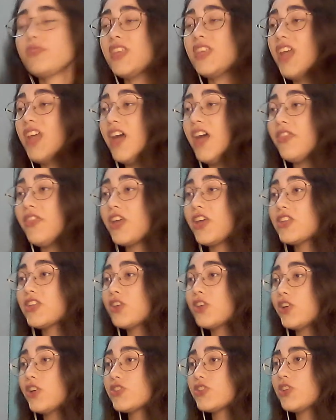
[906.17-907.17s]
And the
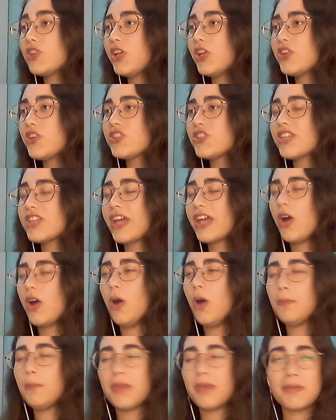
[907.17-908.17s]
guitar solo just like
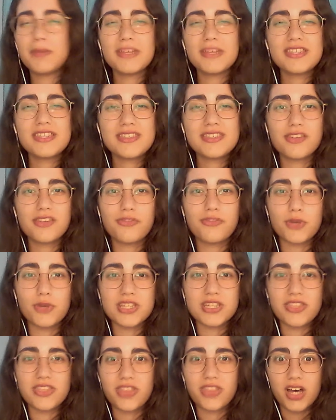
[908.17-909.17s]
complements the
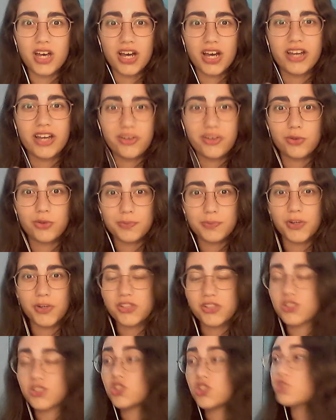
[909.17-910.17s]
voice and the high note
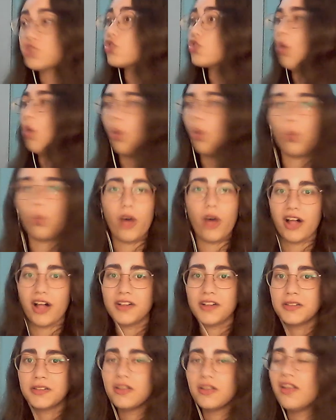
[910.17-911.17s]
part so
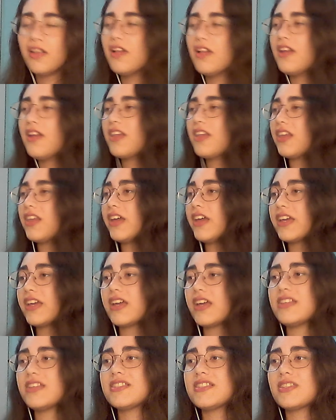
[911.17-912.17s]
well.
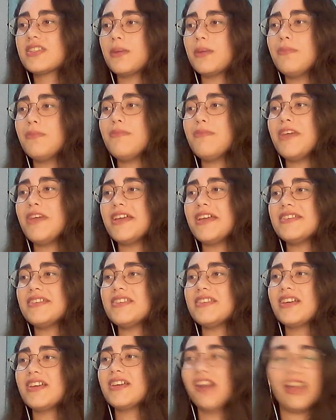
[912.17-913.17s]
Like, it's
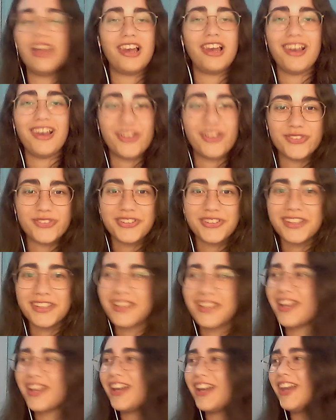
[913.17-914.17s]
amazing. I love
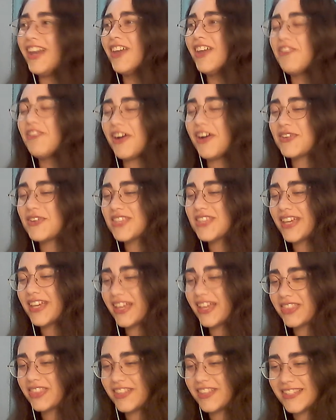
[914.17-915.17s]
it. I love how it's
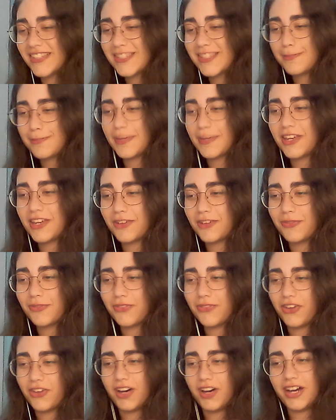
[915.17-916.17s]
like at the speed of
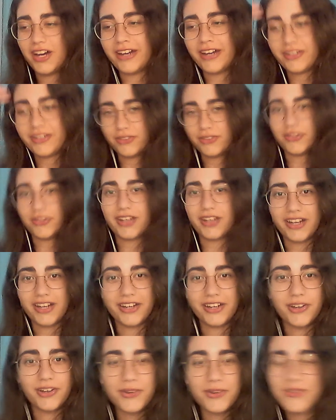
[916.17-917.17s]
the height of the
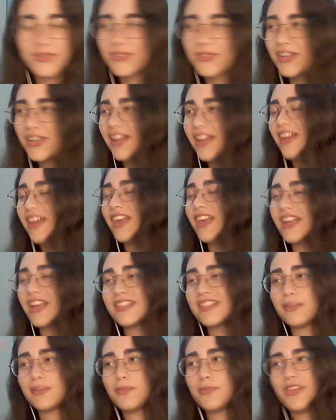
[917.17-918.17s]
high note. Like,
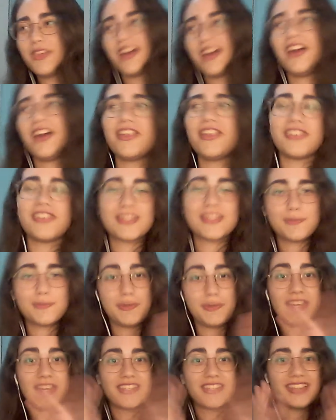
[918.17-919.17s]
it's up there and the
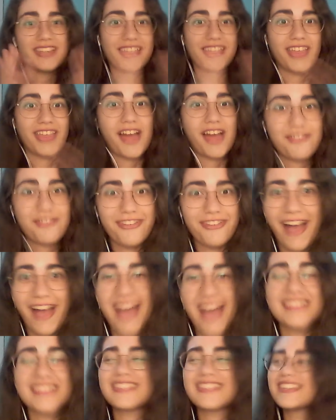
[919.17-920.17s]
speed is like that
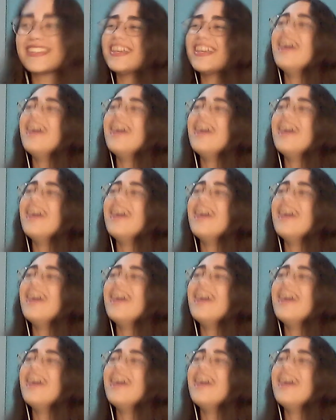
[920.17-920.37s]
fast.